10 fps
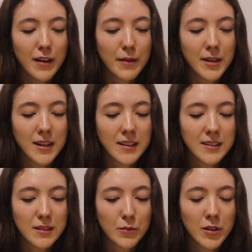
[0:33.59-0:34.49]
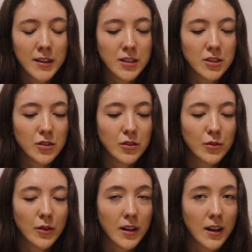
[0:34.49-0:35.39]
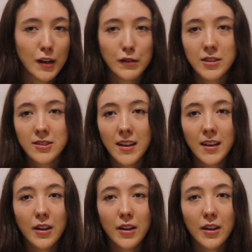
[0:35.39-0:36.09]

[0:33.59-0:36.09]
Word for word: I'm getting it's someone that you are kind of just like